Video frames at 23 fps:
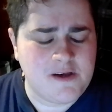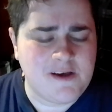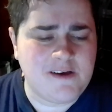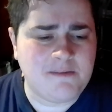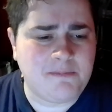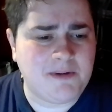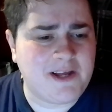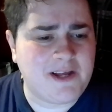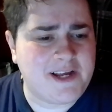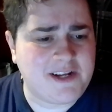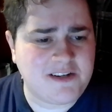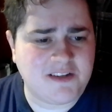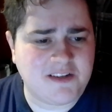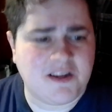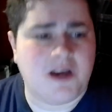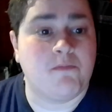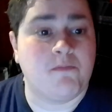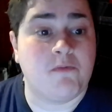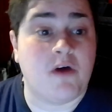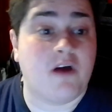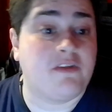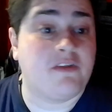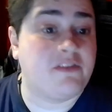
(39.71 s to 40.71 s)
of playing
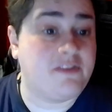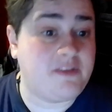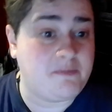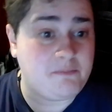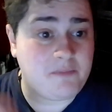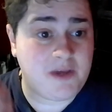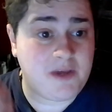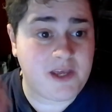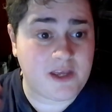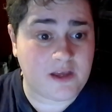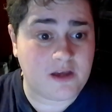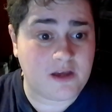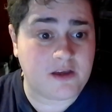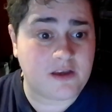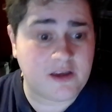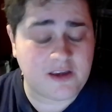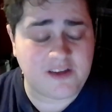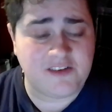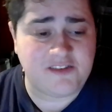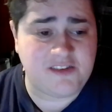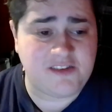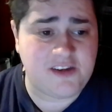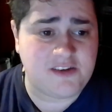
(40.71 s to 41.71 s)
time rather than being a
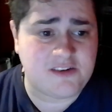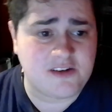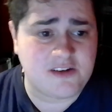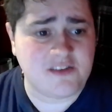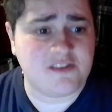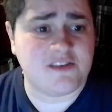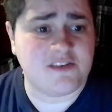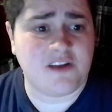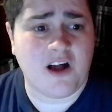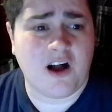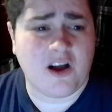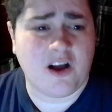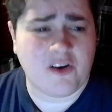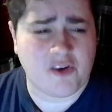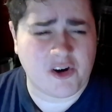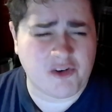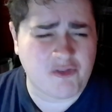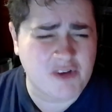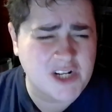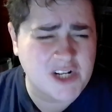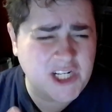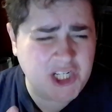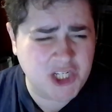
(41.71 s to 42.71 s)
consistent starter
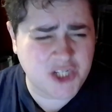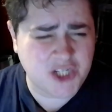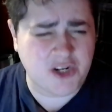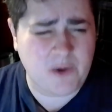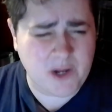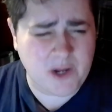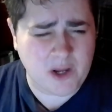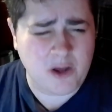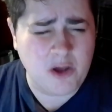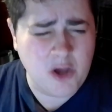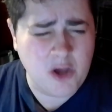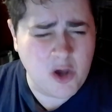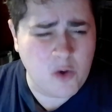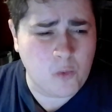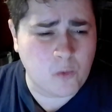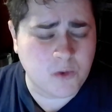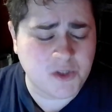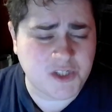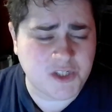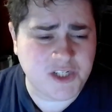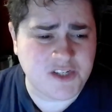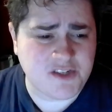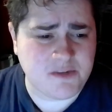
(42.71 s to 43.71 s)
and really showing
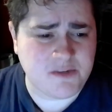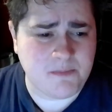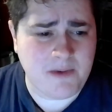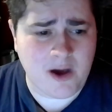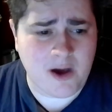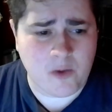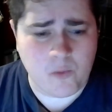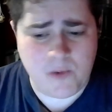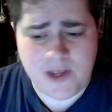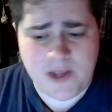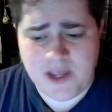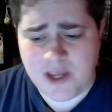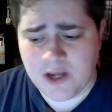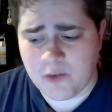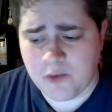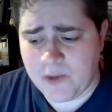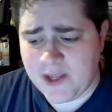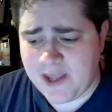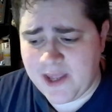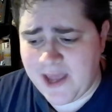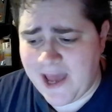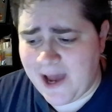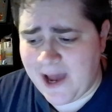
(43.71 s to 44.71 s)
what she's about week in,
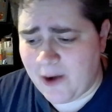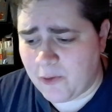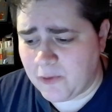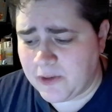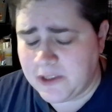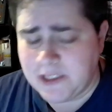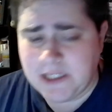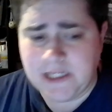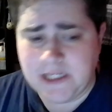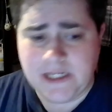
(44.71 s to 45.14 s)
week out.